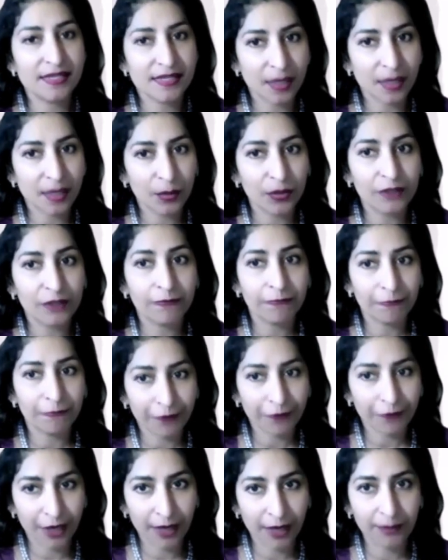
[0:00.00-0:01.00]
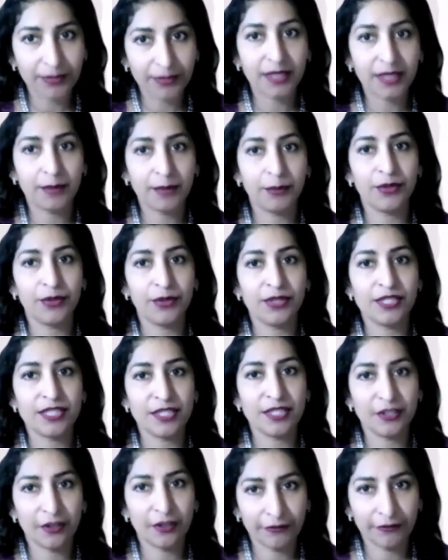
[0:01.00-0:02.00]
someone from the
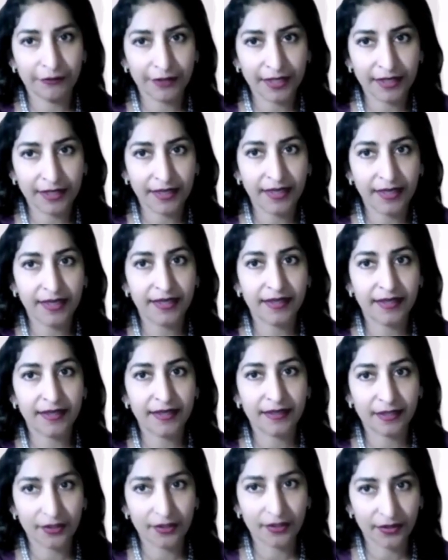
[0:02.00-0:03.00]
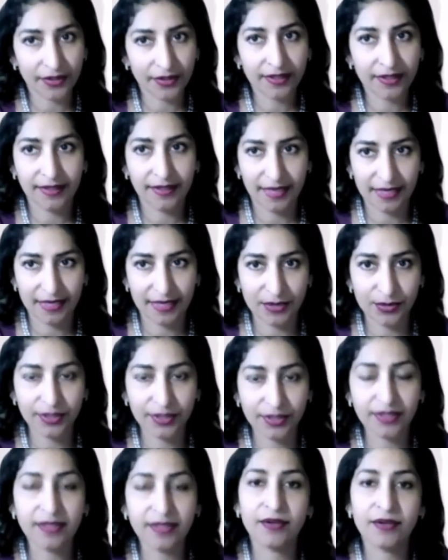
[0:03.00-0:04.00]
community of Canadian Career
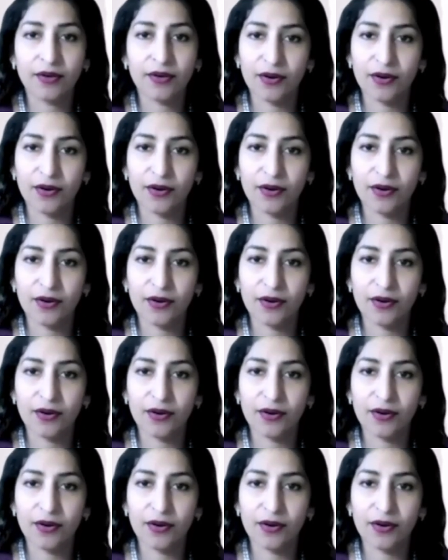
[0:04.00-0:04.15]
Network